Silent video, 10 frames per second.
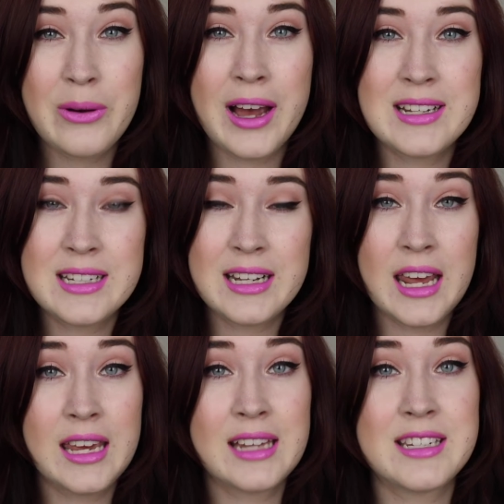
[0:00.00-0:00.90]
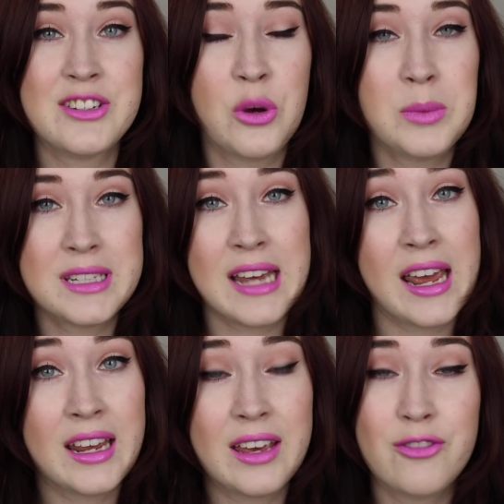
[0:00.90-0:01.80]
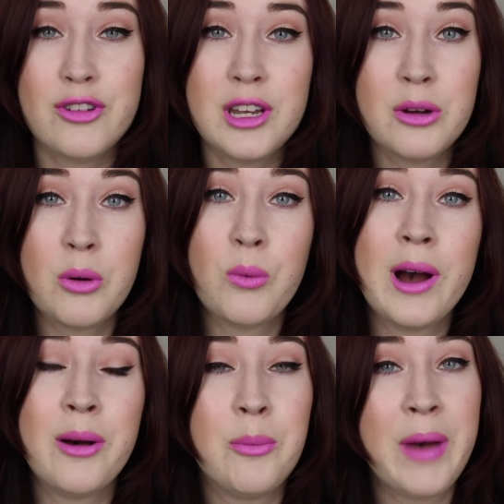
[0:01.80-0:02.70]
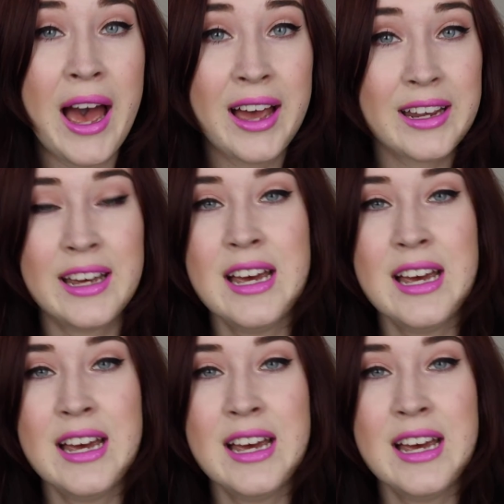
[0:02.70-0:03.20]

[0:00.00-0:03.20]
I did a get to know me tag video a while back